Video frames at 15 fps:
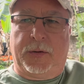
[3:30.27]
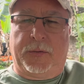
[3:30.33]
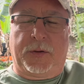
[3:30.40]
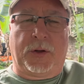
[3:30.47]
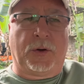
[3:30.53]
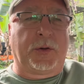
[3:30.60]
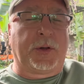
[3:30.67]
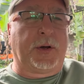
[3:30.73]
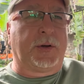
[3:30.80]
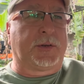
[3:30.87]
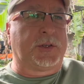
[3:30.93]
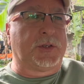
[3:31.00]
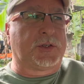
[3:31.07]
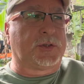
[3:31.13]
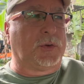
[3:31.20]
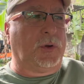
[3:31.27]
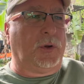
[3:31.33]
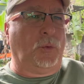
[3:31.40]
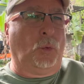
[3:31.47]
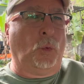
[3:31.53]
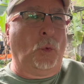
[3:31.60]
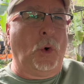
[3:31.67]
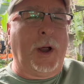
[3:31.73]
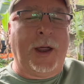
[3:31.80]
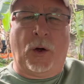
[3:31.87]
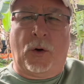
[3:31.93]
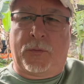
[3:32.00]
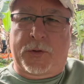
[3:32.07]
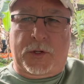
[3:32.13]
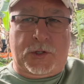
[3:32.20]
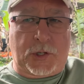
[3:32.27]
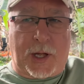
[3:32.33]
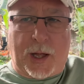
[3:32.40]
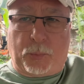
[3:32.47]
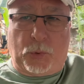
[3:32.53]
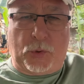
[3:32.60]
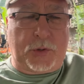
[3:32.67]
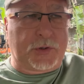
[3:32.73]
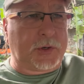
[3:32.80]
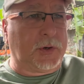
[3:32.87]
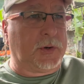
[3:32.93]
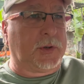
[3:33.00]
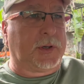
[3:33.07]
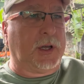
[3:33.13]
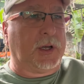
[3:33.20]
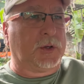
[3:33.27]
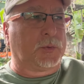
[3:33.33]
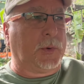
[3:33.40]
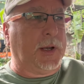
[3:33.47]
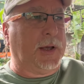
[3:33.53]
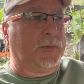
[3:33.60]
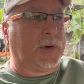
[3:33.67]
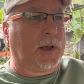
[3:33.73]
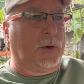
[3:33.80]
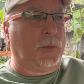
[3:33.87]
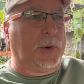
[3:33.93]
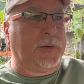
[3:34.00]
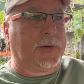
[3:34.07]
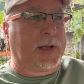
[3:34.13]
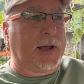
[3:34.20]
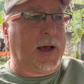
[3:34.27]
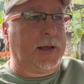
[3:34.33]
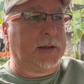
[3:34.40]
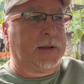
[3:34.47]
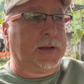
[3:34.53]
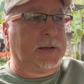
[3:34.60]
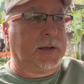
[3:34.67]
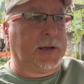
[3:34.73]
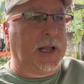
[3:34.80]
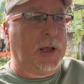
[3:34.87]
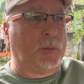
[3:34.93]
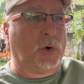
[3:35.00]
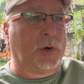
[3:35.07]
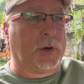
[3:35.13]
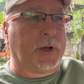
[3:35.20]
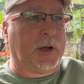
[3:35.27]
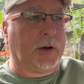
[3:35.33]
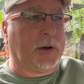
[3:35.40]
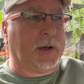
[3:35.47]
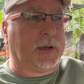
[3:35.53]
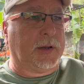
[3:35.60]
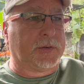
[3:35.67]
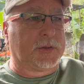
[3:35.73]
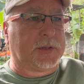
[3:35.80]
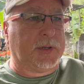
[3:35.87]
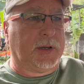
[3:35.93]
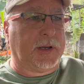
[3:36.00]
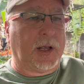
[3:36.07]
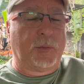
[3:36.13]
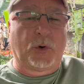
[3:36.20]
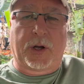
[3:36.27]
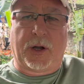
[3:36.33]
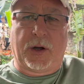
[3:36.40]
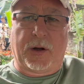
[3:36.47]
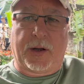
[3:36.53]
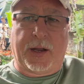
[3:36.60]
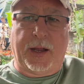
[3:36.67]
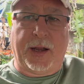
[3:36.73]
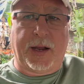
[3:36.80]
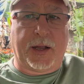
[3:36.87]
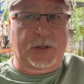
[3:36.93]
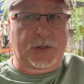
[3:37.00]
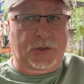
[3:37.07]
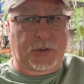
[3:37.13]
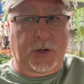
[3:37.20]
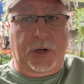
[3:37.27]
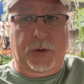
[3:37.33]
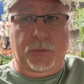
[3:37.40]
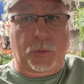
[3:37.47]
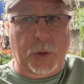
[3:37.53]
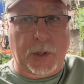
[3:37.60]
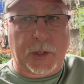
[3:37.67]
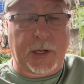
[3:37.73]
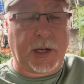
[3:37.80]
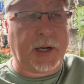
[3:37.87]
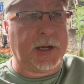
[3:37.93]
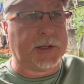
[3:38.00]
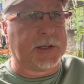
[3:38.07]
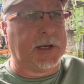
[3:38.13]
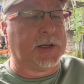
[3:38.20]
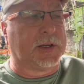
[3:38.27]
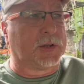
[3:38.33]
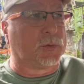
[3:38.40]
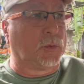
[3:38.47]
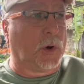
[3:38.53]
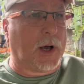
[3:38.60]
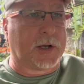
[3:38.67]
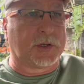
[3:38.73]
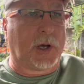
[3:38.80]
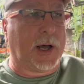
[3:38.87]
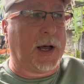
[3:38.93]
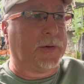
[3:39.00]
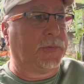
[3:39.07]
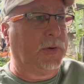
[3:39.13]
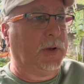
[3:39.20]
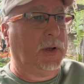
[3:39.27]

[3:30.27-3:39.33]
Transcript: You know, they're just way over the top with certain things. We have a guy that in the neighborhood here, he lives in the neighborhood here, and he gets triggered really easy. He just walks off